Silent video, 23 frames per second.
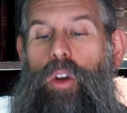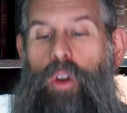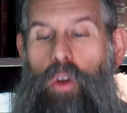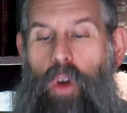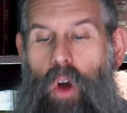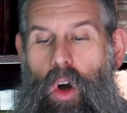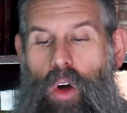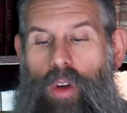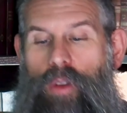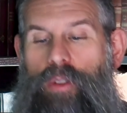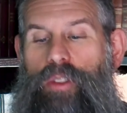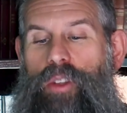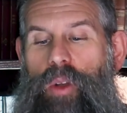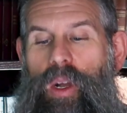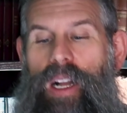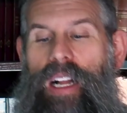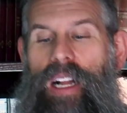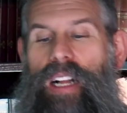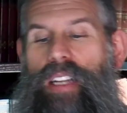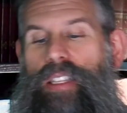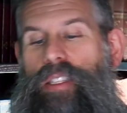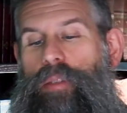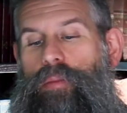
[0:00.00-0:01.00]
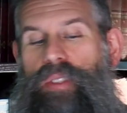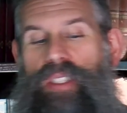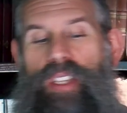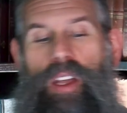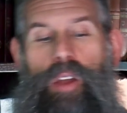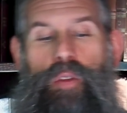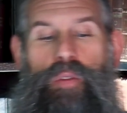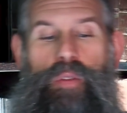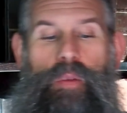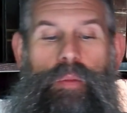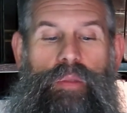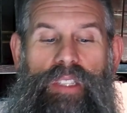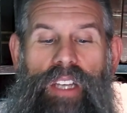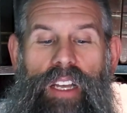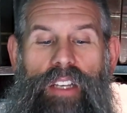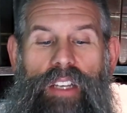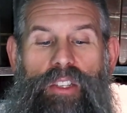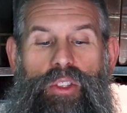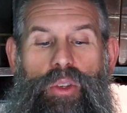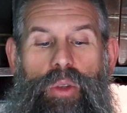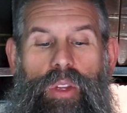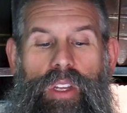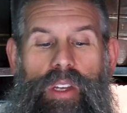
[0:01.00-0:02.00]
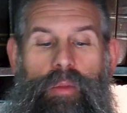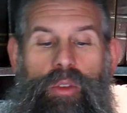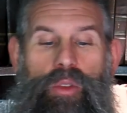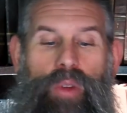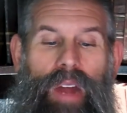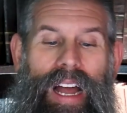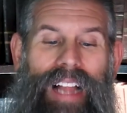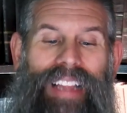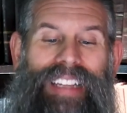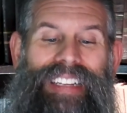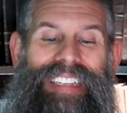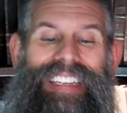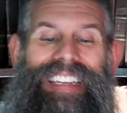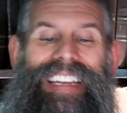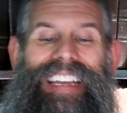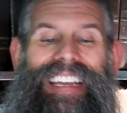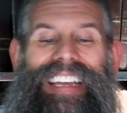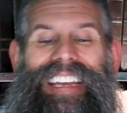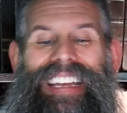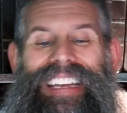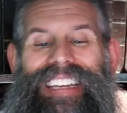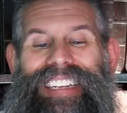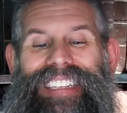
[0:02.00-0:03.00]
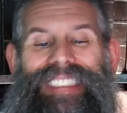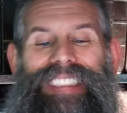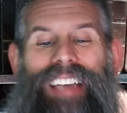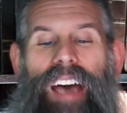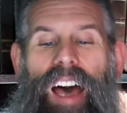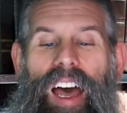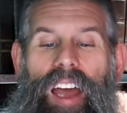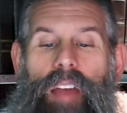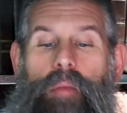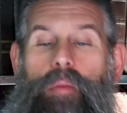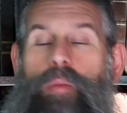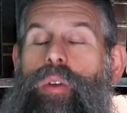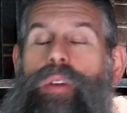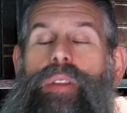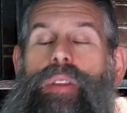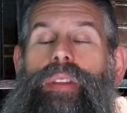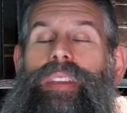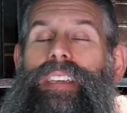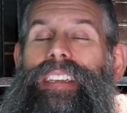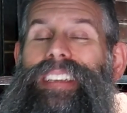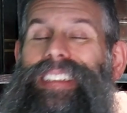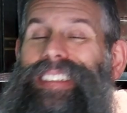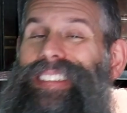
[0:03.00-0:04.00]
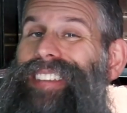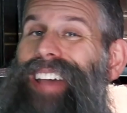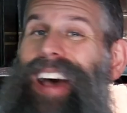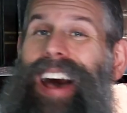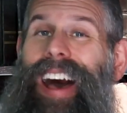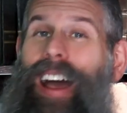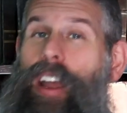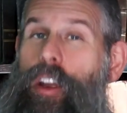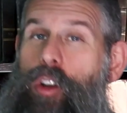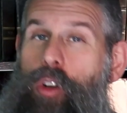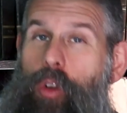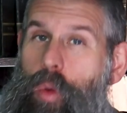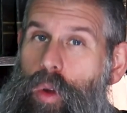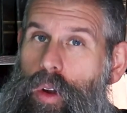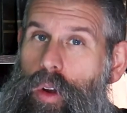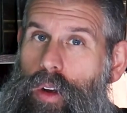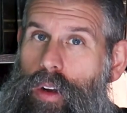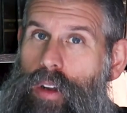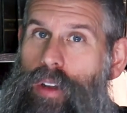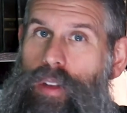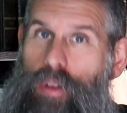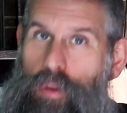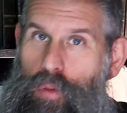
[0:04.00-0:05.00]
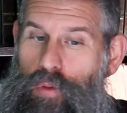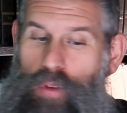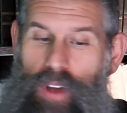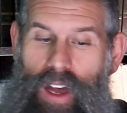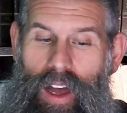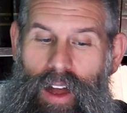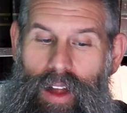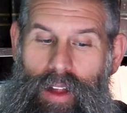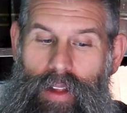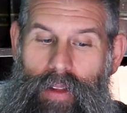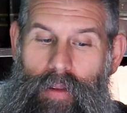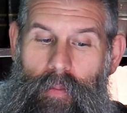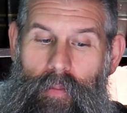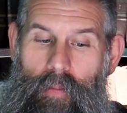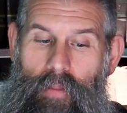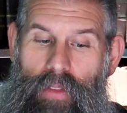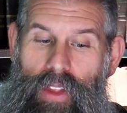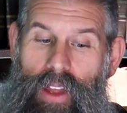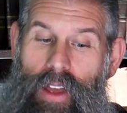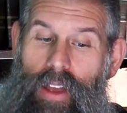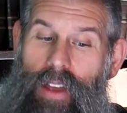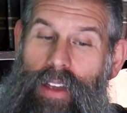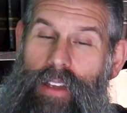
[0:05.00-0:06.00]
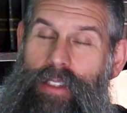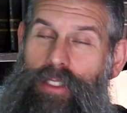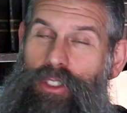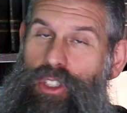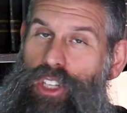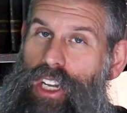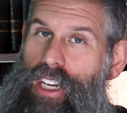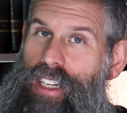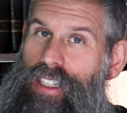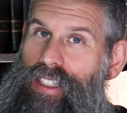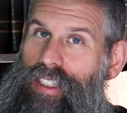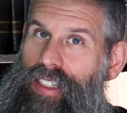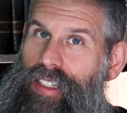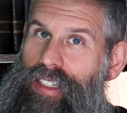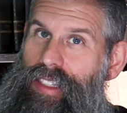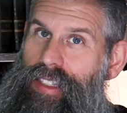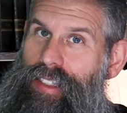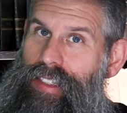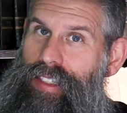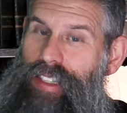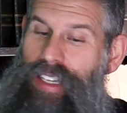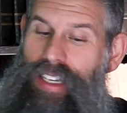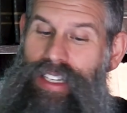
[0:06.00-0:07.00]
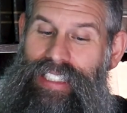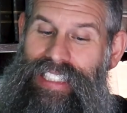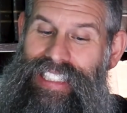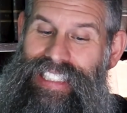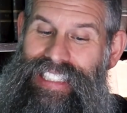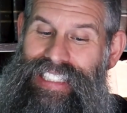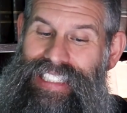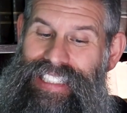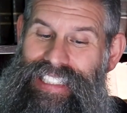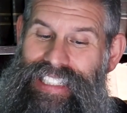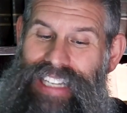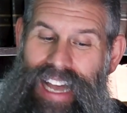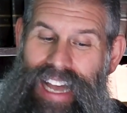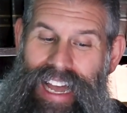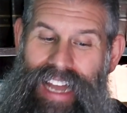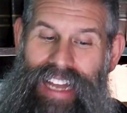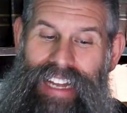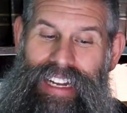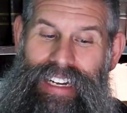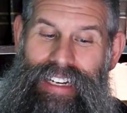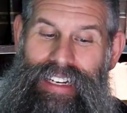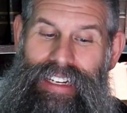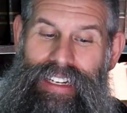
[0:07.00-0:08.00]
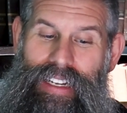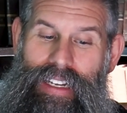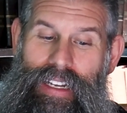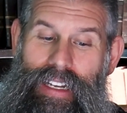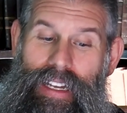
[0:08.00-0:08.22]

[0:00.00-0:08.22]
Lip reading: who also held himself from sexual immorality in a time where the entire world fell. Genesis 6:9.